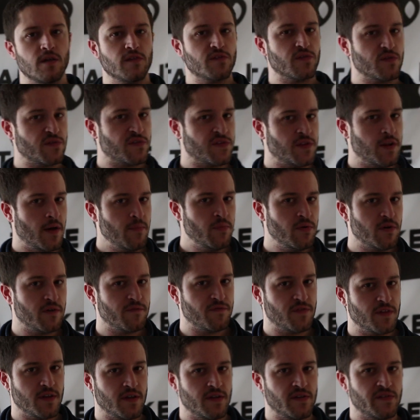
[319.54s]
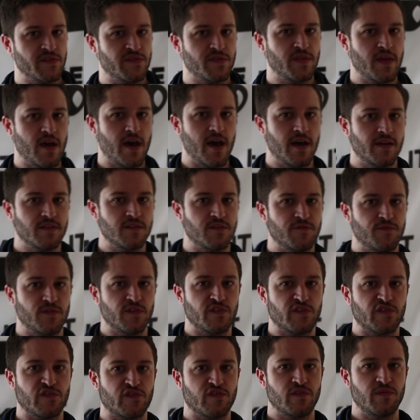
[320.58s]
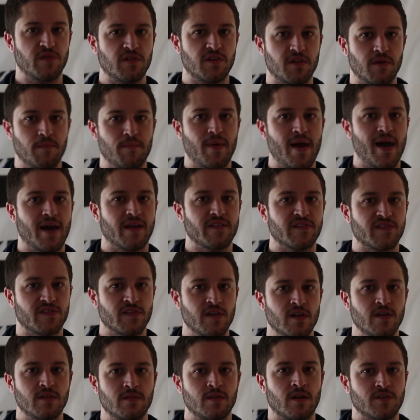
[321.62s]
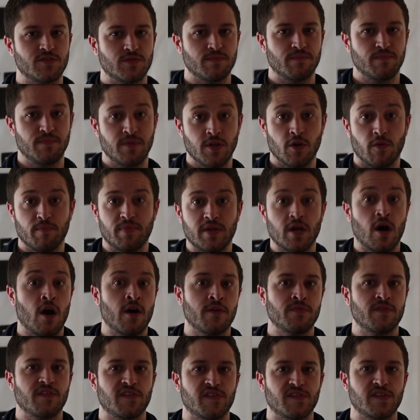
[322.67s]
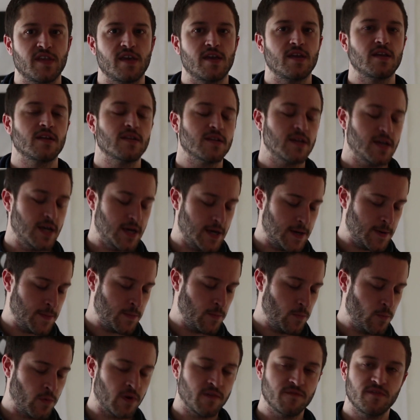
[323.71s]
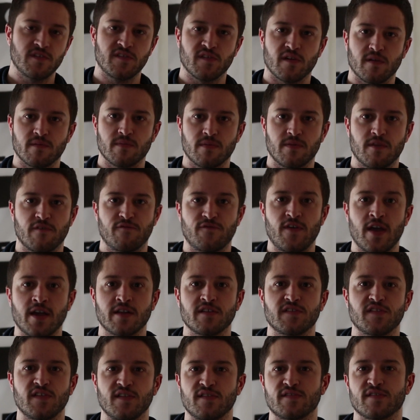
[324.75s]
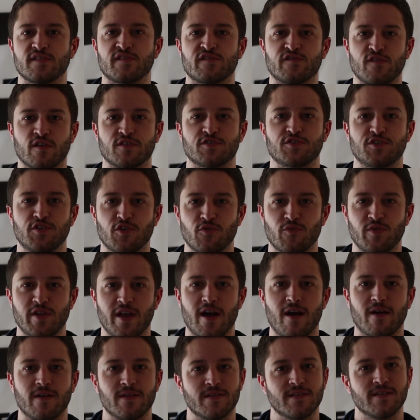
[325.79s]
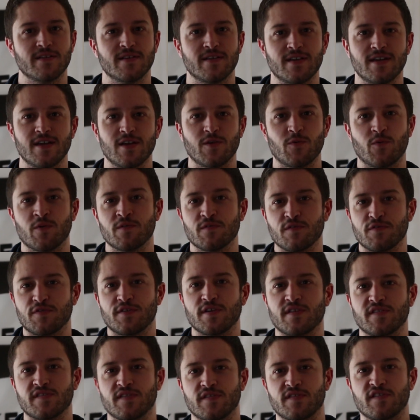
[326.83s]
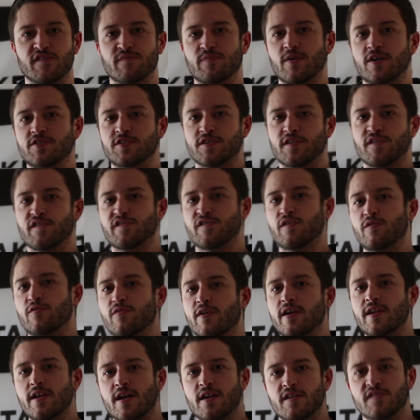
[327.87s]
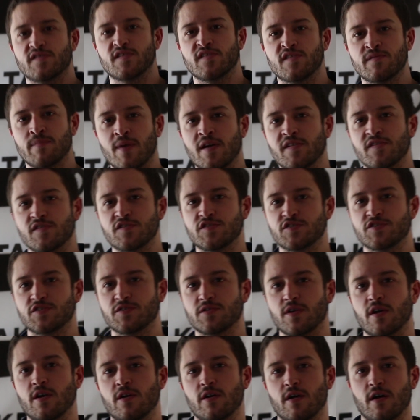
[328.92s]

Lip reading: So there's a number of things that defense distributed combats, not beyond the state. One of these are the fantasies that structure your reality. One of the things that this project is so great at is its messages